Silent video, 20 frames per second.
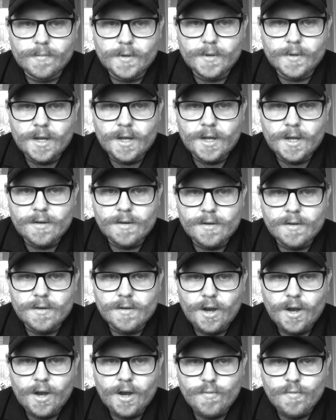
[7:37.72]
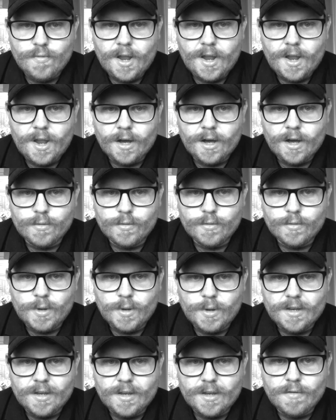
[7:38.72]
And hopefully I will
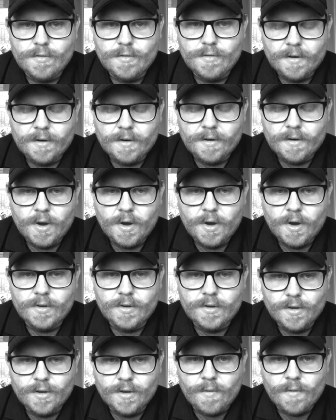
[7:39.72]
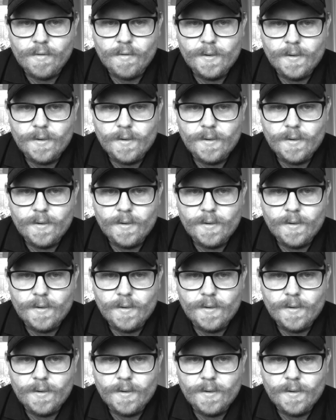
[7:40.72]
speak to you very, very soon.